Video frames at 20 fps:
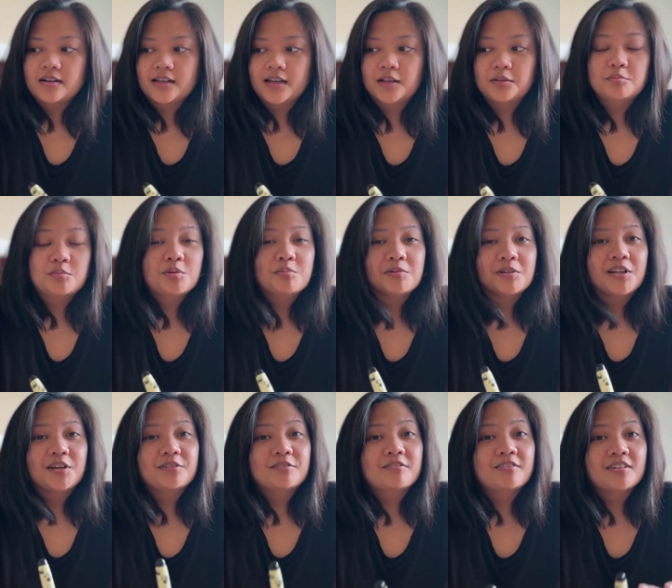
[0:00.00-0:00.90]
cat people
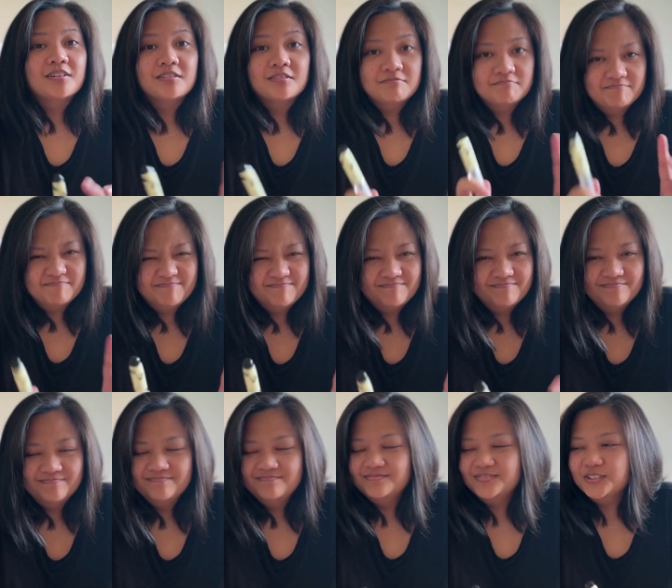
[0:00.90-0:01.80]
out there,
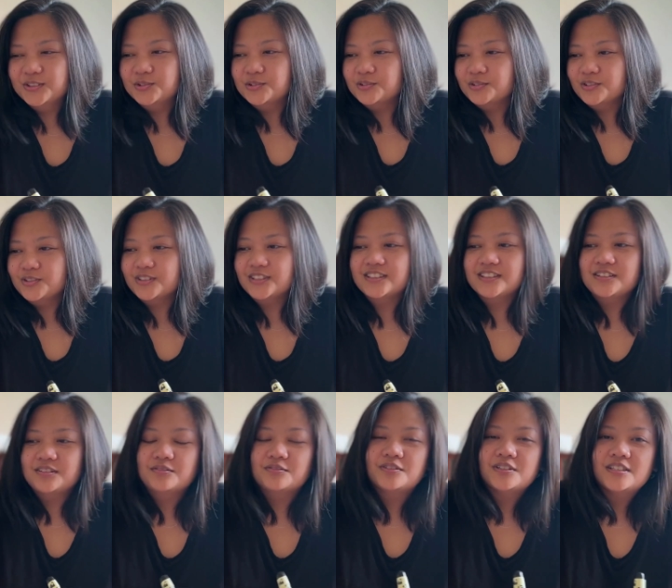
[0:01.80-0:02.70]
you know
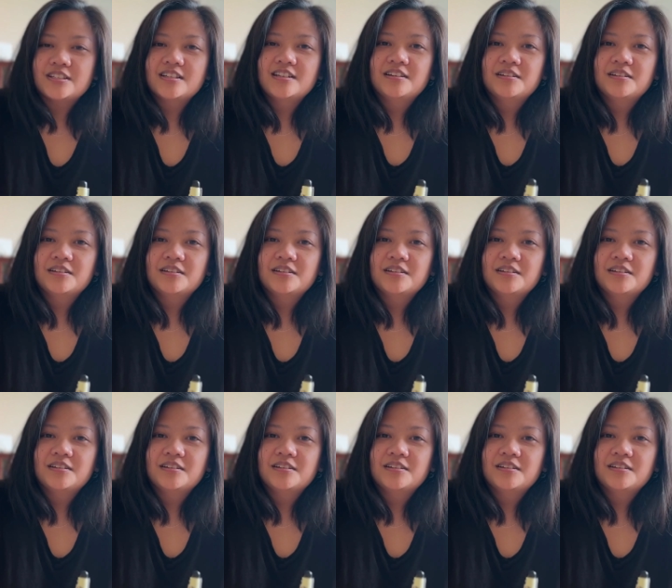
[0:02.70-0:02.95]
yourselves